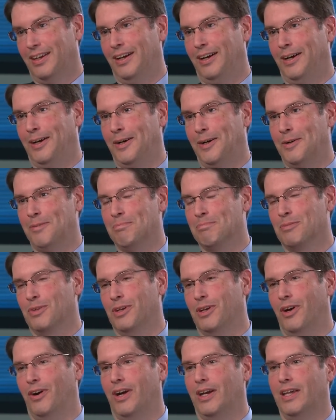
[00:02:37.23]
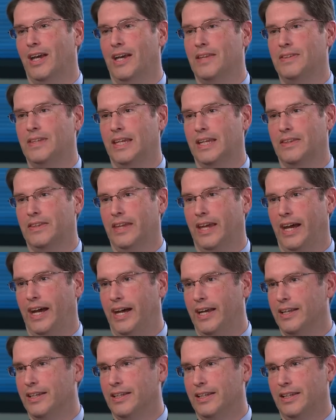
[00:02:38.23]
um, you know, I, I think
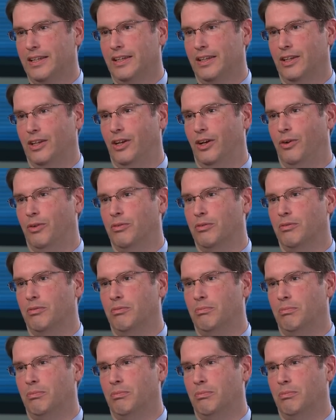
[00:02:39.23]
that you know,